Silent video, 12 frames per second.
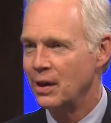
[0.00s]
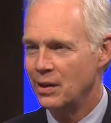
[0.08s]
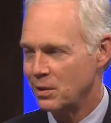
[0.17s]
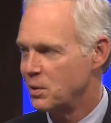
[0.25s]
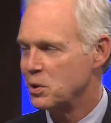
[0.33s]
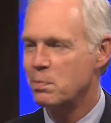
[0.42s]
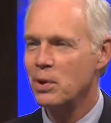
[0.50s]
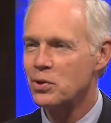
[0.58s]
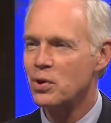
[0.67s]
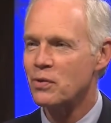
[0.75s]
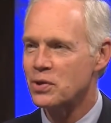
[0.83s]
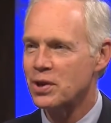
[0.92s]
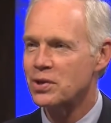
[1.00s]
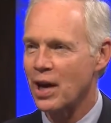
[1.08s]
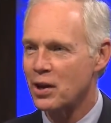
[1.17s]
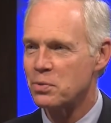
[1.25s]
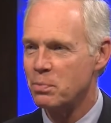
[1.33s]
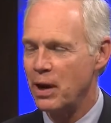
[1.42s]
This bill's over
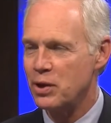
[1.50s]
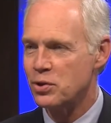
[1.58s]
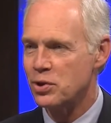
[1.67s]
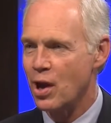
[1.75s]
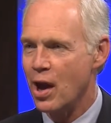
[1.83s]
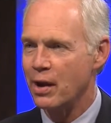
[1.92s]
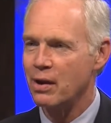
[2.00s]
6,000 pages long.